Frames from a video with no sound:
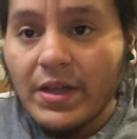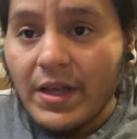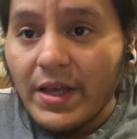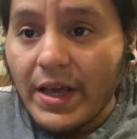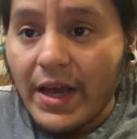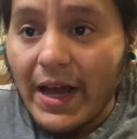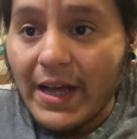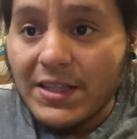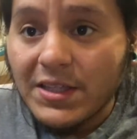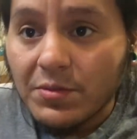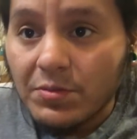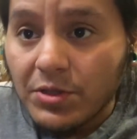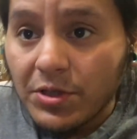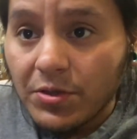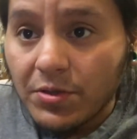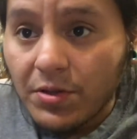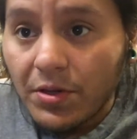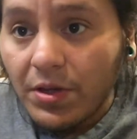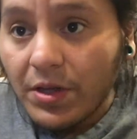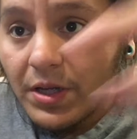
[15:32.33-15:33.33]
Add some
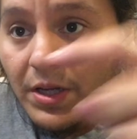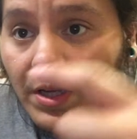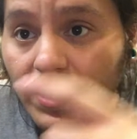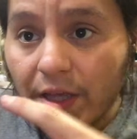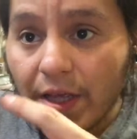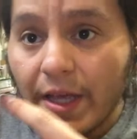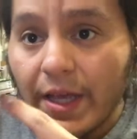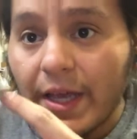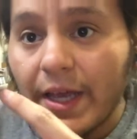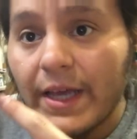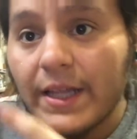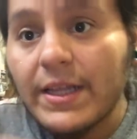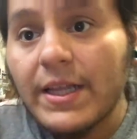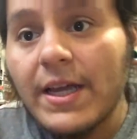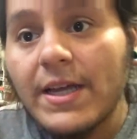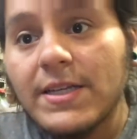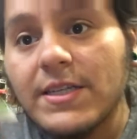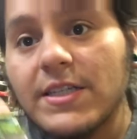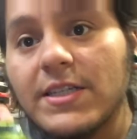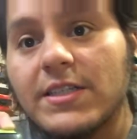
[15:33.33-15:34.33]
little
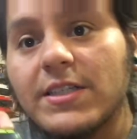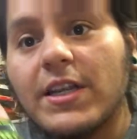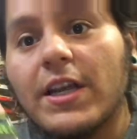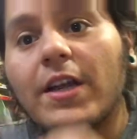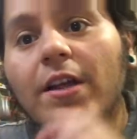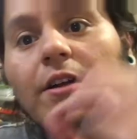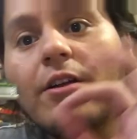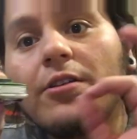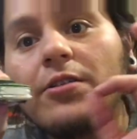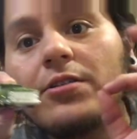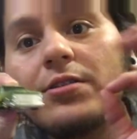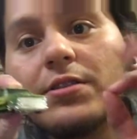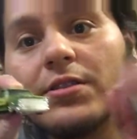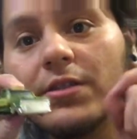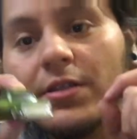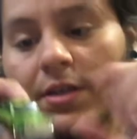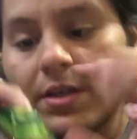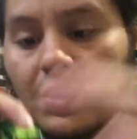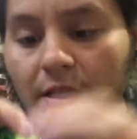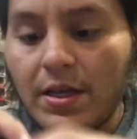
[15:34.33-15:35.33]
headlight details
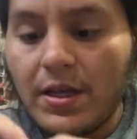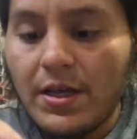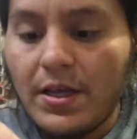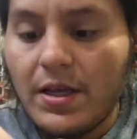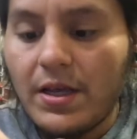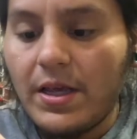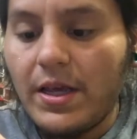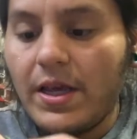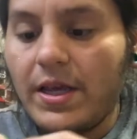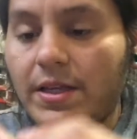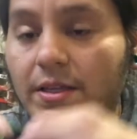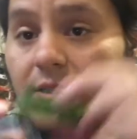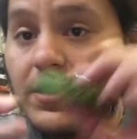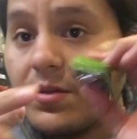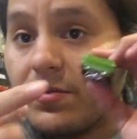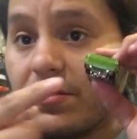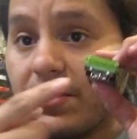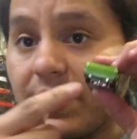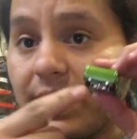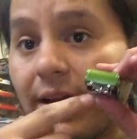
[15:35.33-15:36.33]
and
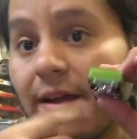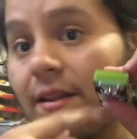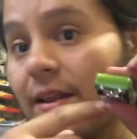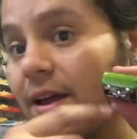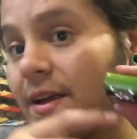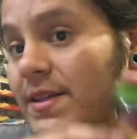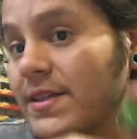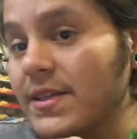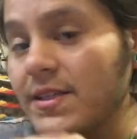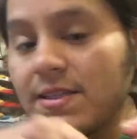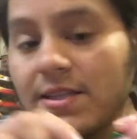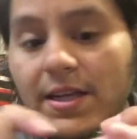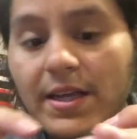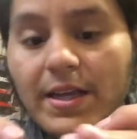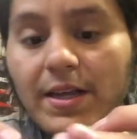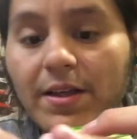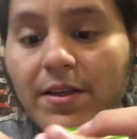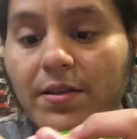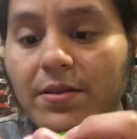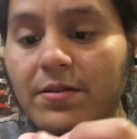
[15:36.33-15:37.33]
some taillight
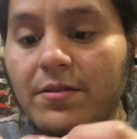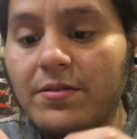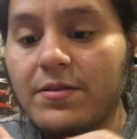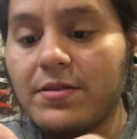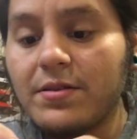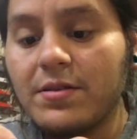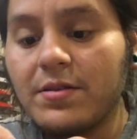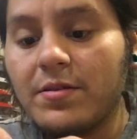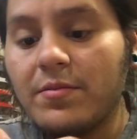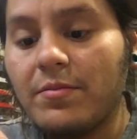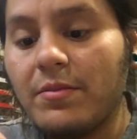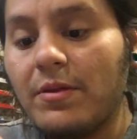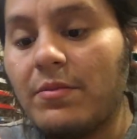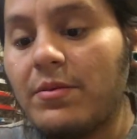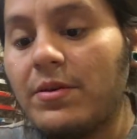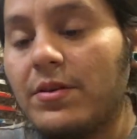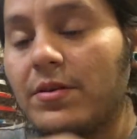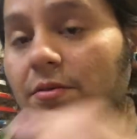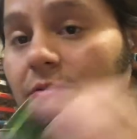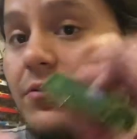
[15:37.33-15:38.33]
details.
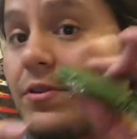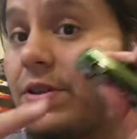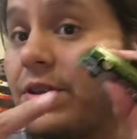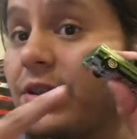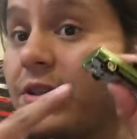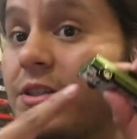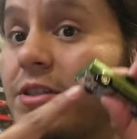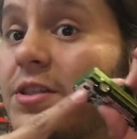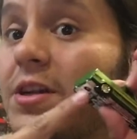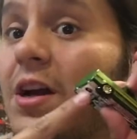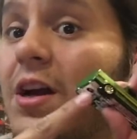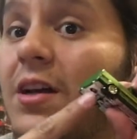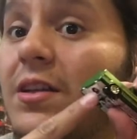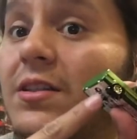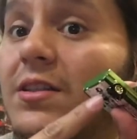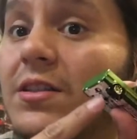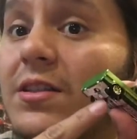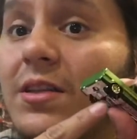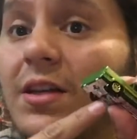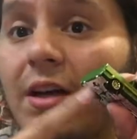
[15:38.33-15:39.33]
Maybe a real
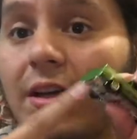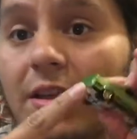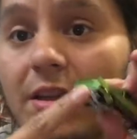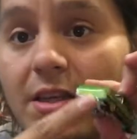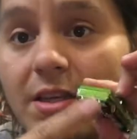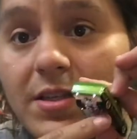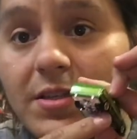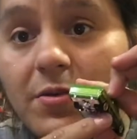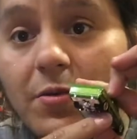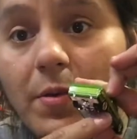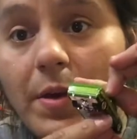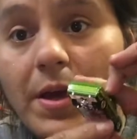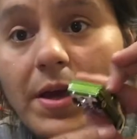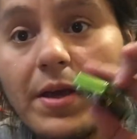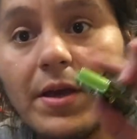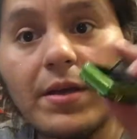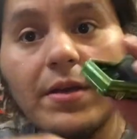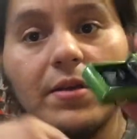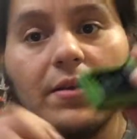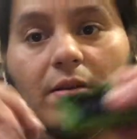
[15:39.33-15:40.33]
exhaust. Cut these away.
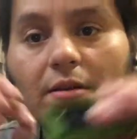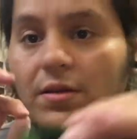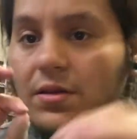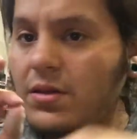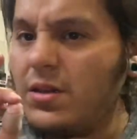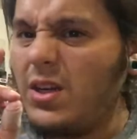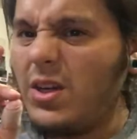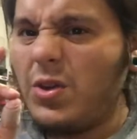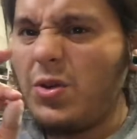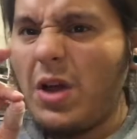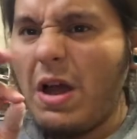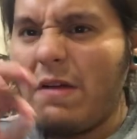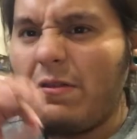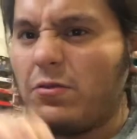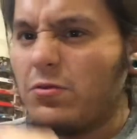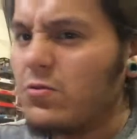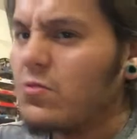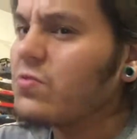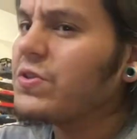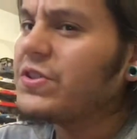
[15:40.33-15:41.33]
You'll have a
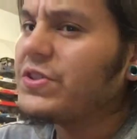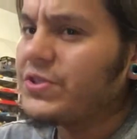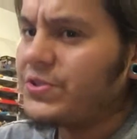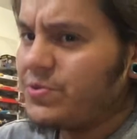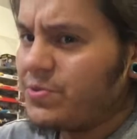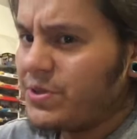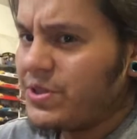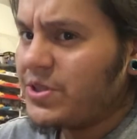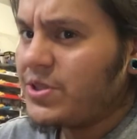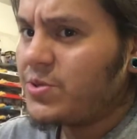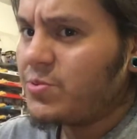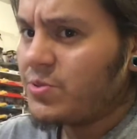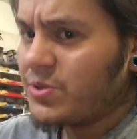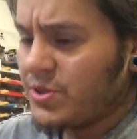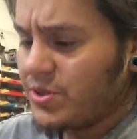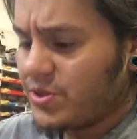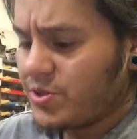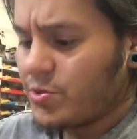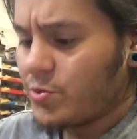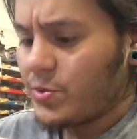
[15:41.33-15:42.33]
really, really,
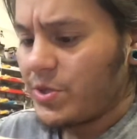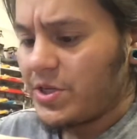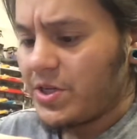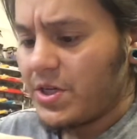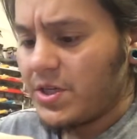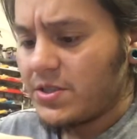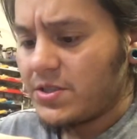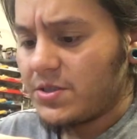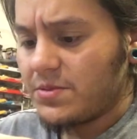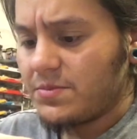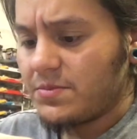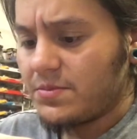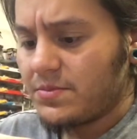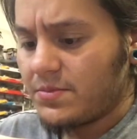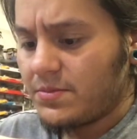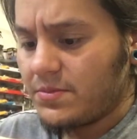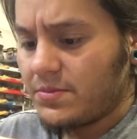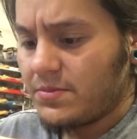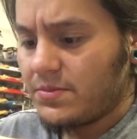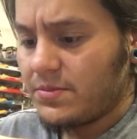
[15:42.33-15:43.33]
really sweet custom.
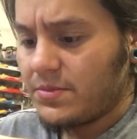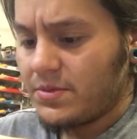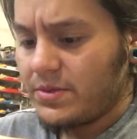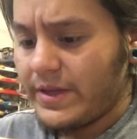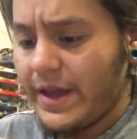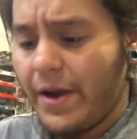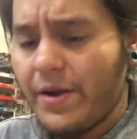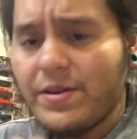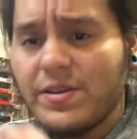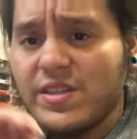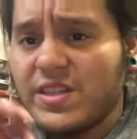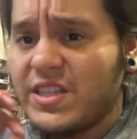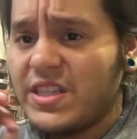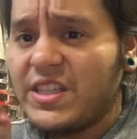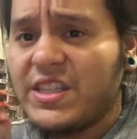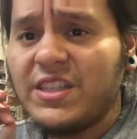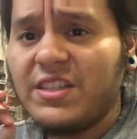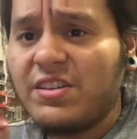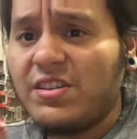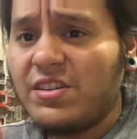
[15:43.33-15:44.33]

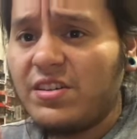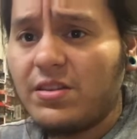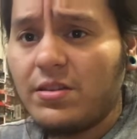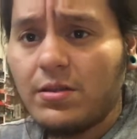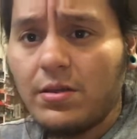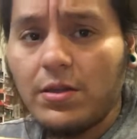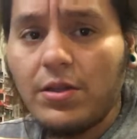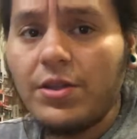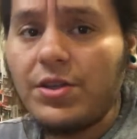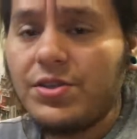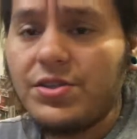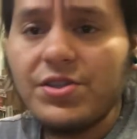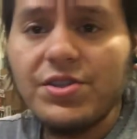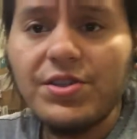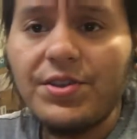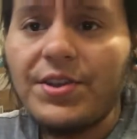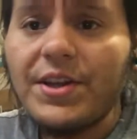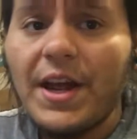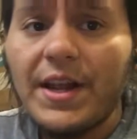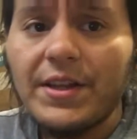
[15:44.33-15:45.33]
Guaranteed. Look, just
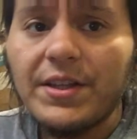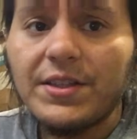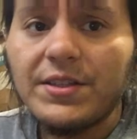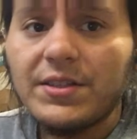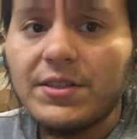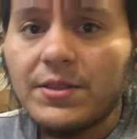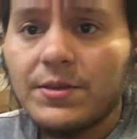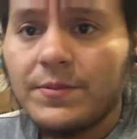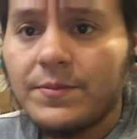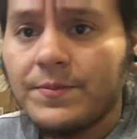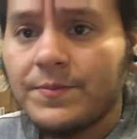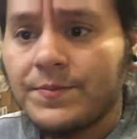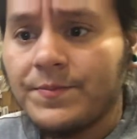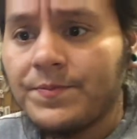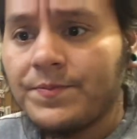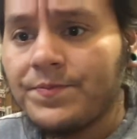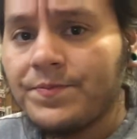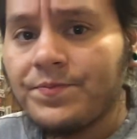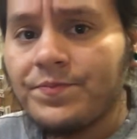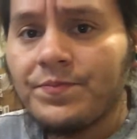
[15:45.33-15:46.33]
look at this.
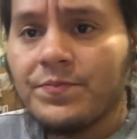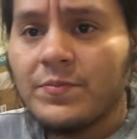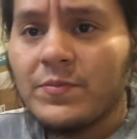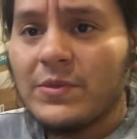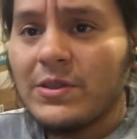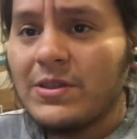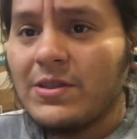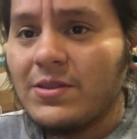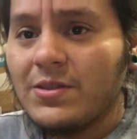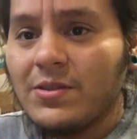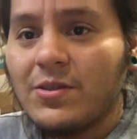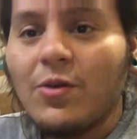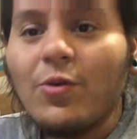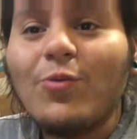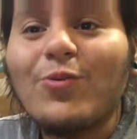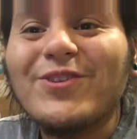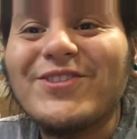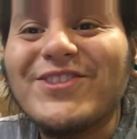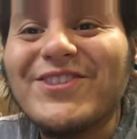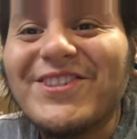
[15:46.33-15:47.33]

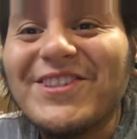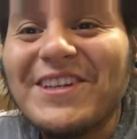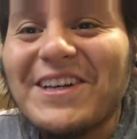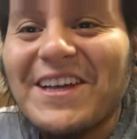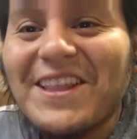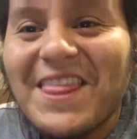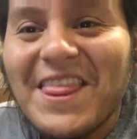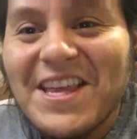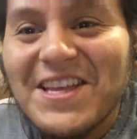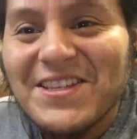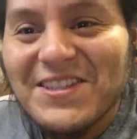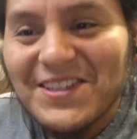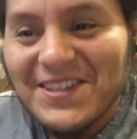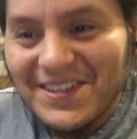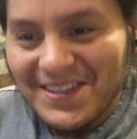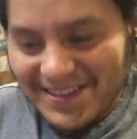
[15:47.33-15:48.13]
Would you look at this?